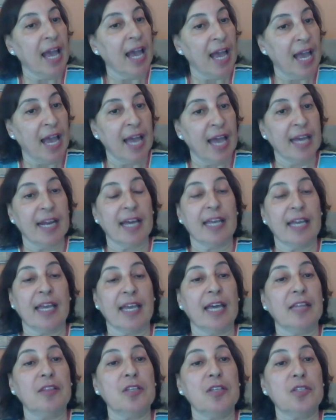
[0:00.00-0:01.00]
And I
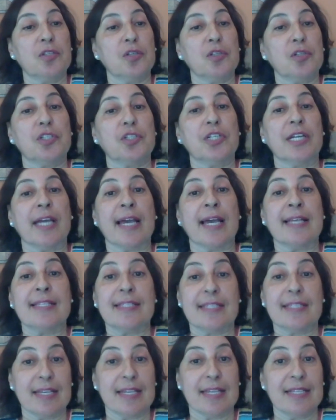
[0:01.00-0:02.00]
had the surgery. And
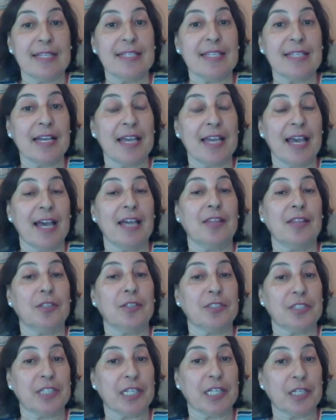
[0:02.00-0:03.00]
since I had the
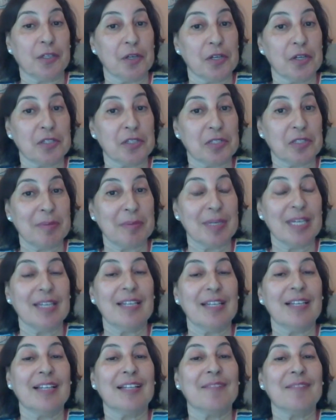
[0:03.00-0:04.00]
tracheostomy,
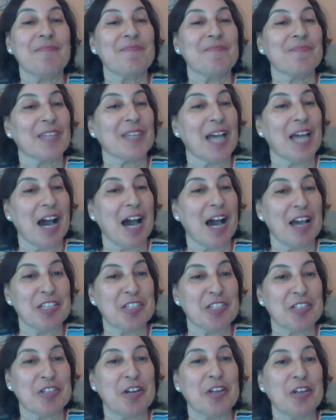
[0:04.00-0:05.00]
I
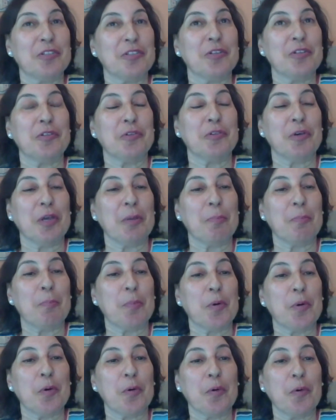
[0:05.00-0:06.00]
started to
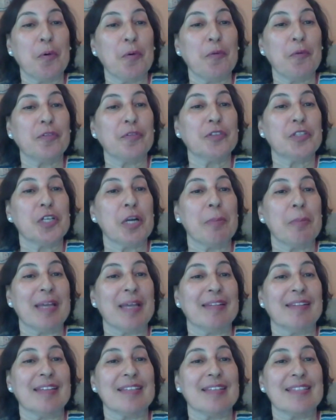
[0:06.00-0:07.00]
improve
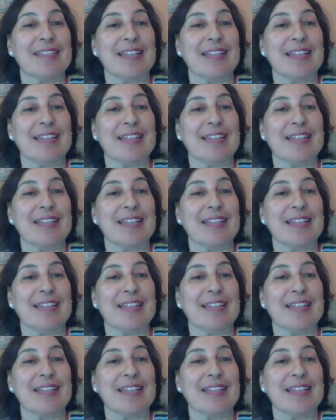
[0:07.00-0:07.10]
tremendously.